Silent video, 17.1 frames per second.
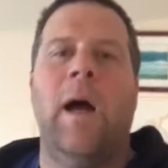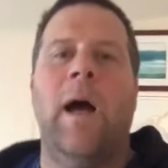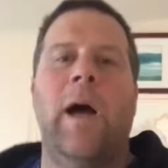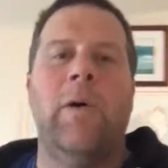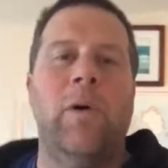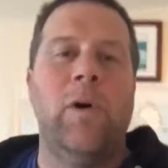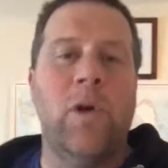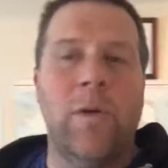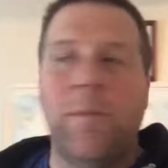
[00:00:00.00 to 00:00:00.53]

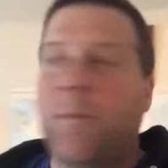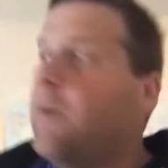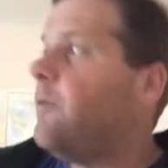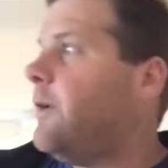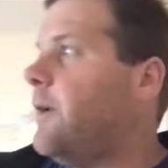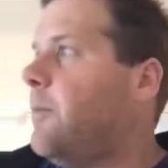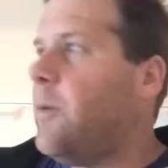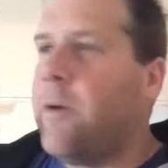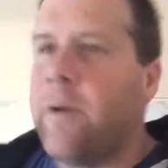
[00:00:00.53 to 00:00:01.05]
Uh, welcome
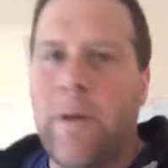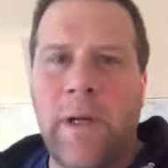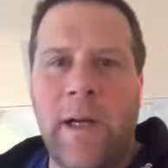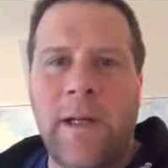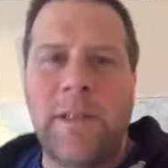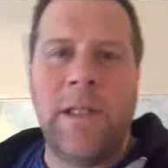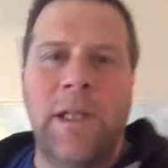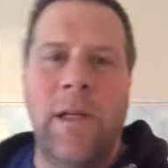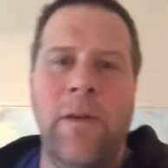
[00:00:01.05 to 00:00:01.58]
November
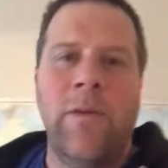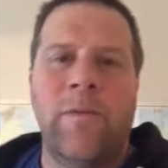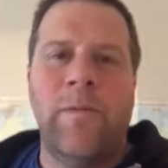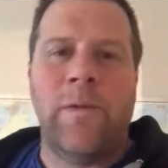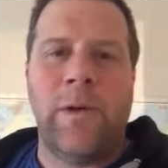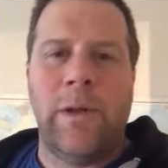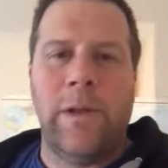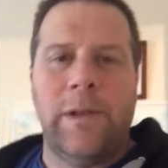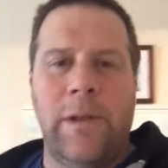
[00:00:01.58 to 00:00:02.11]
19th
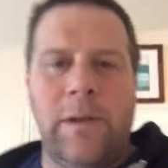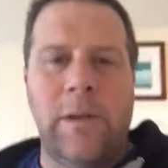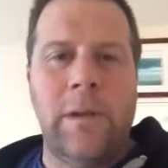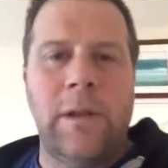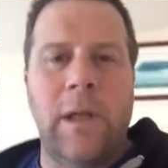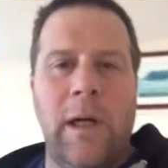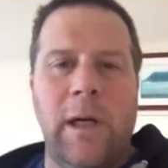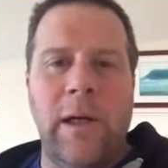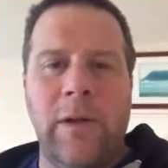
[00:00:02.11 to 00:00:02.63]
for
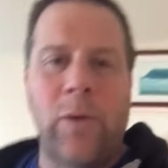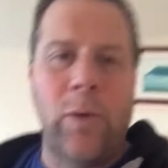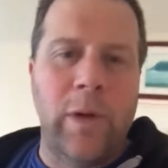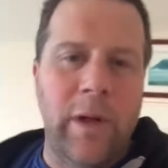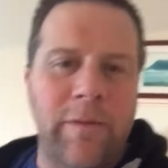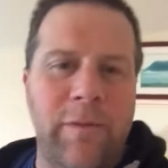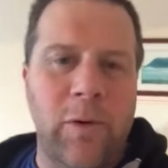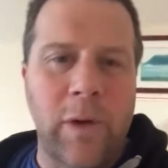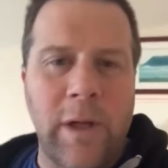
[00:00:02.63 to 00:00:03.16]
your uh, three
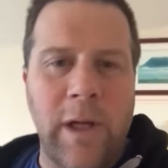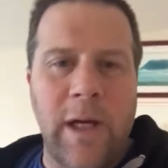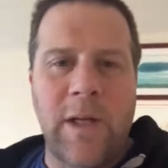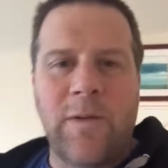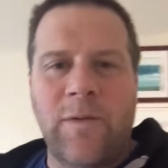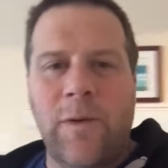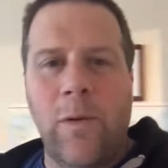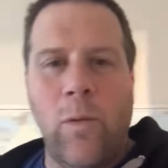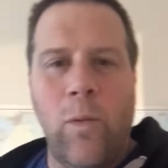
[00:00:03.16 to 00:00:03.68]
day
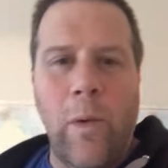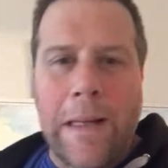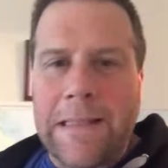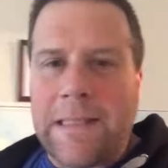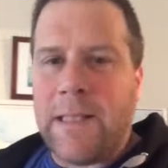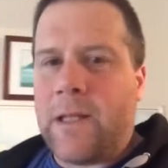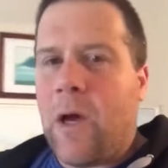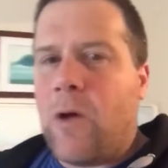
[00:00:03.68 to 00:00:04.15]
forecast for the West